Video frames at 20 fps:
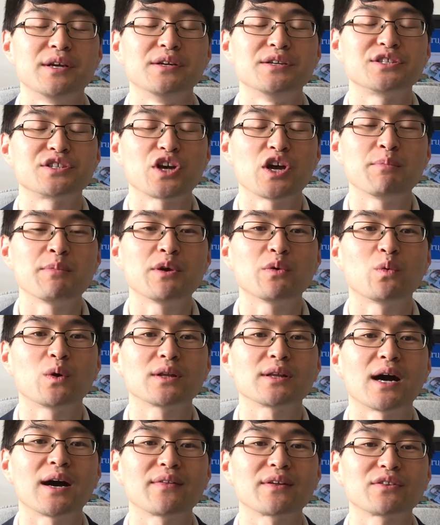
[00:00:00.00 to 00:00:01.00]
Show me
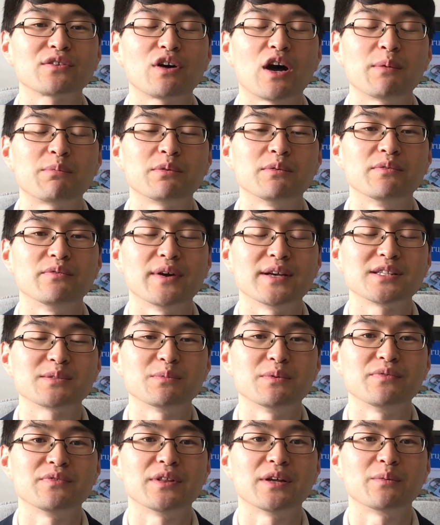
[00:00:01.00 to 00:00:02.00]
what other type of
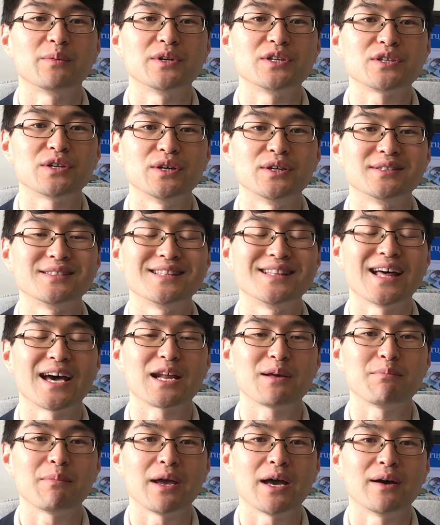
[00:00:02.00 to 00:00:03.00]
investment that returns
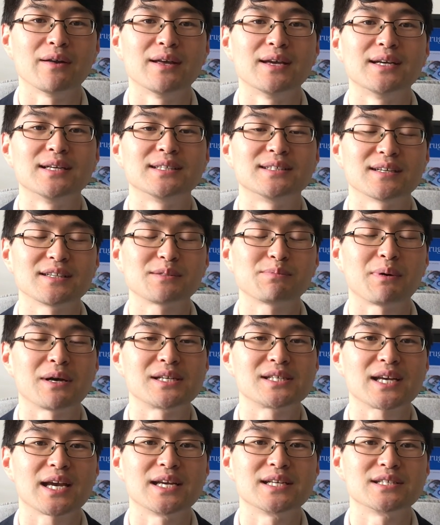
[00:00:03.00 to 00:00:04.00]
that amount just by
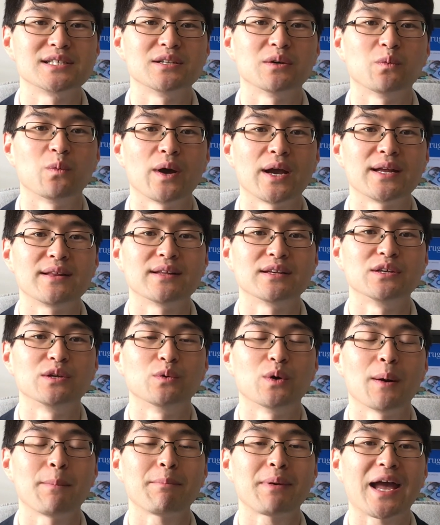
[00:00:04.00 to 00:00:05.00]
changing the way that
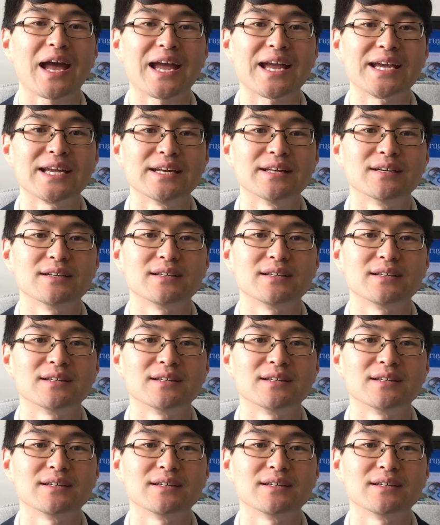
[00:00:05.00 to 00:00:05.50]
you are paid.